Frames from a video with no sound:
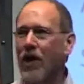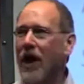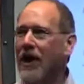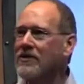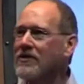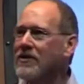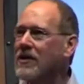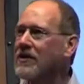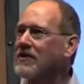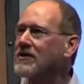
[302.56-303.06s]

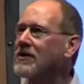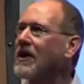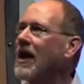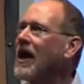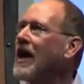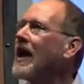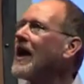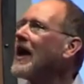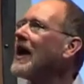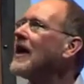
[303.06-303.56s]
practice,
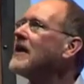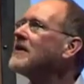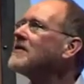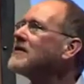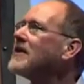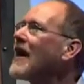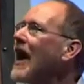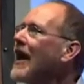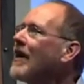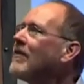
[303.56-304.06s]

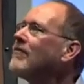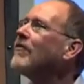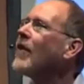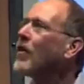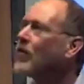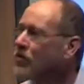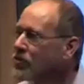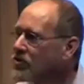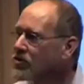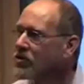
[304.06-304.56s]
it's a
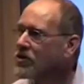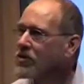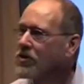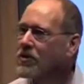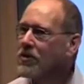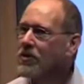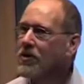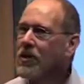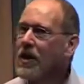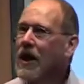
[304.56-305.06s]
vote.
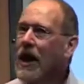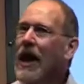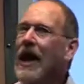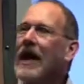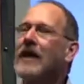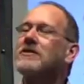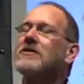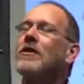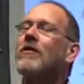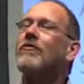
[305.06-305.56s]

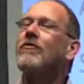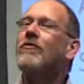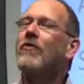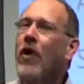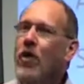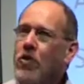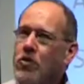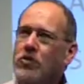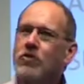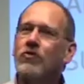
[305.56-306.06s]
It's a
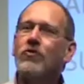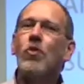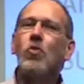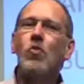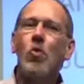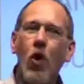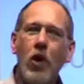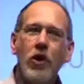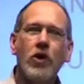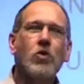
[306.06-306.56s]
vote for
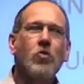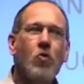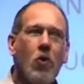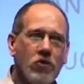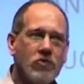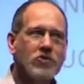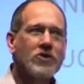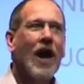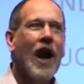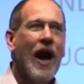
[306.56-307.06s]
what you
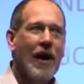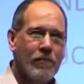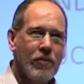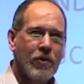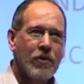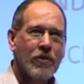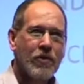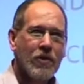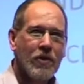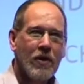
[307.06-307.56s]
want to
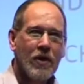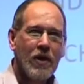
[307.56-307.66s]
happen.